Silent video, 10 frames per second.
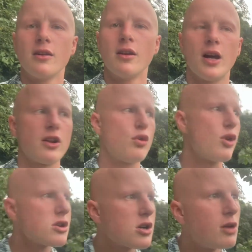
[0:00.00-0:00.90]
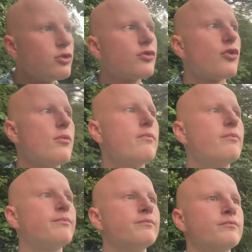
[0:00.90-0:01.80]
I don't know where it comes from.
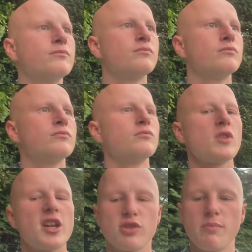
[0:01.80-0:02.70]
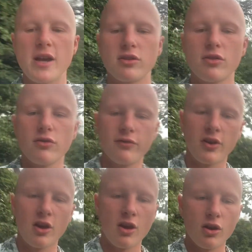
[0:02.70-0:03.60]
An aspect of
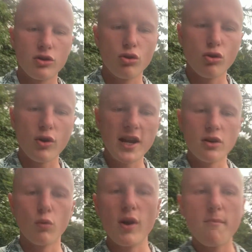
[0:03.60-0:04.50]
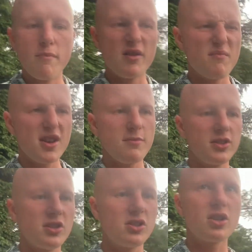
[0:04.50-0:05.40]
your inner wimp and maybe
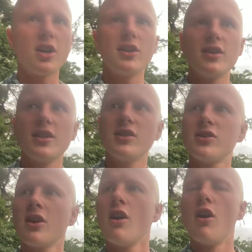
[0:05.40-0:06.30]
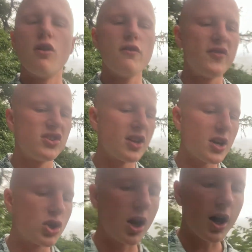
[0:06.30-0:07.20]
society's
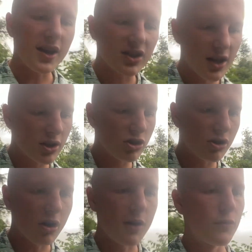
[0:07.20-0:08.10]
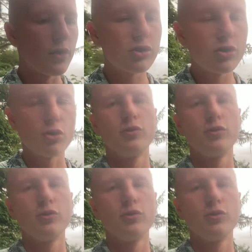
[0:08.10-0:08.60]
over-sexualized nature. I'm not sure.